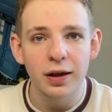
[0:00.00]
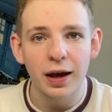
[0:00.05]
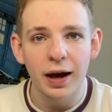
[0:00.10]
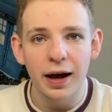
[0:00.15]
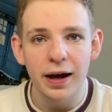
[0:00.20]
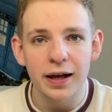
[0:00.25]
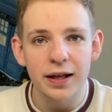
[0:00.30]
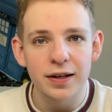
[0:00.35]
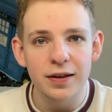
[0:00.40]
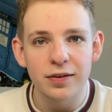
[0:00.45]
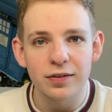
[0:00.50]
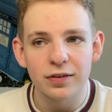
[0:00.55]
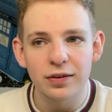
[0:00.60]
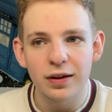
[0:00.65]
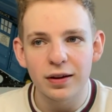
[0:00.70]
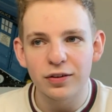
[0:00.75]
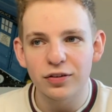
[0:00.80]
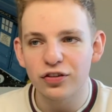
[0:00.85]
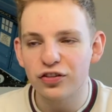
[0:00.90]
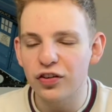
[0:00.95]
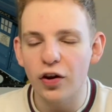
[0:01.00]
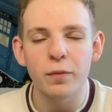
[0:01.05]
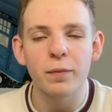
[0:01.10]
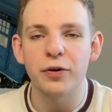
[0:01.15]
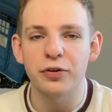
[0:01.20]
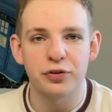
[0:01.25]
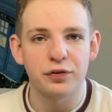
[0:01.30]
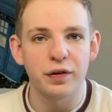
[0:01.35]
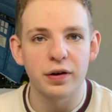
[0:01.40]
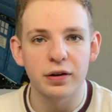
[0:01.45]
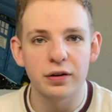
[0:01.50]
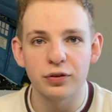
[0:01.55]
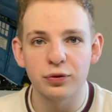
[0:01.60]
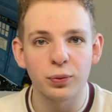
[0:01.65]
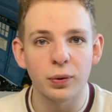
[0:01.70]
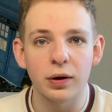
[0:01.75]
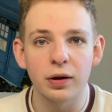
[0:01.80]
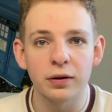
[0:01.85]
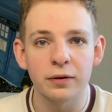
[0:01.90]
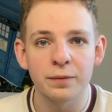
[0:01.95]
and so much fun as
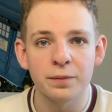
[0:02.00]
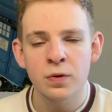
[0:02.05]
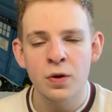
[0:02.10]
well.